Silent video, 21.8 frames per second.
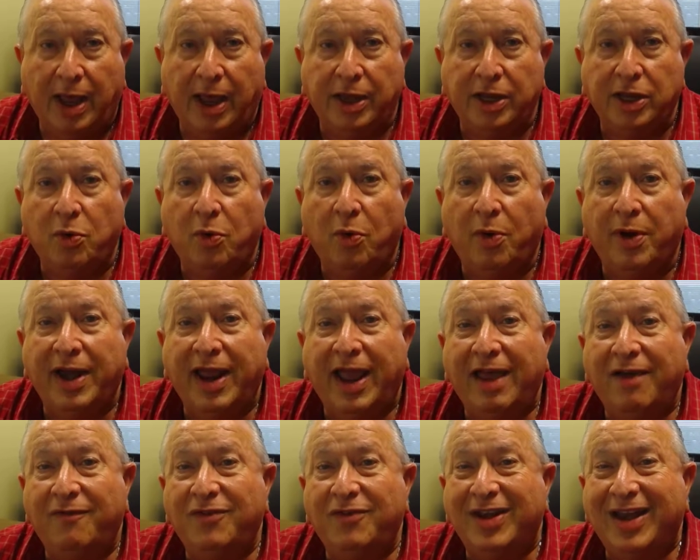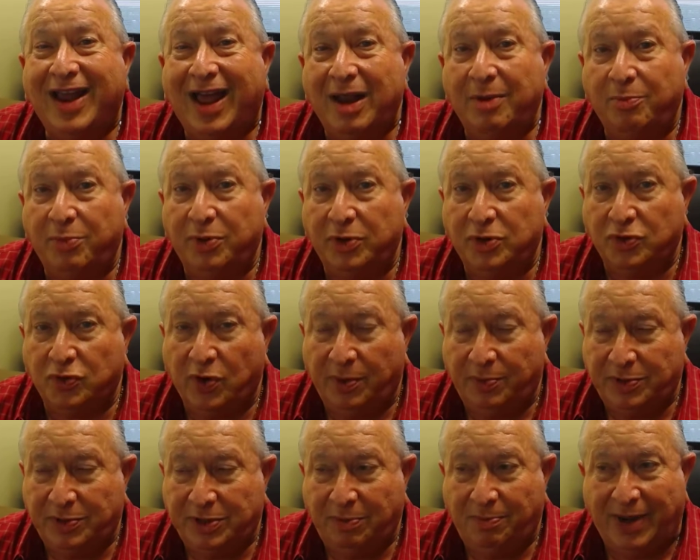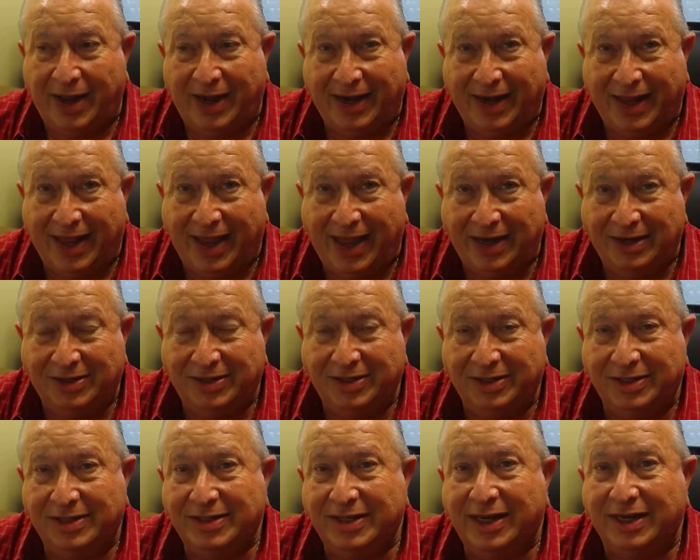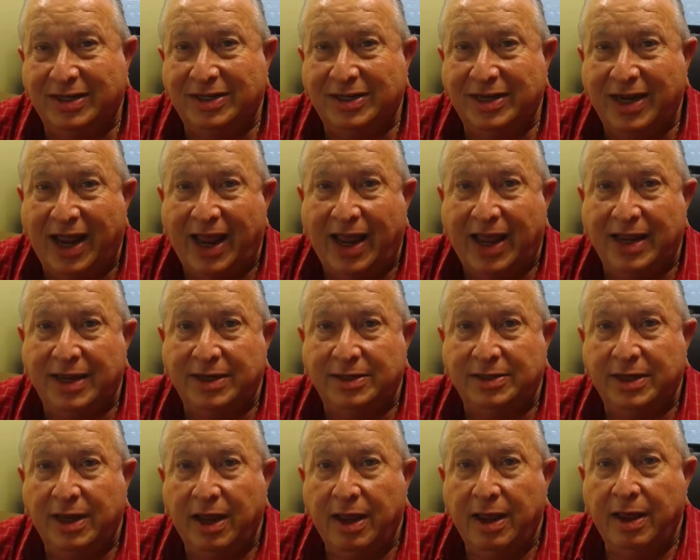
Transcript: You want to have non-prescription medications such as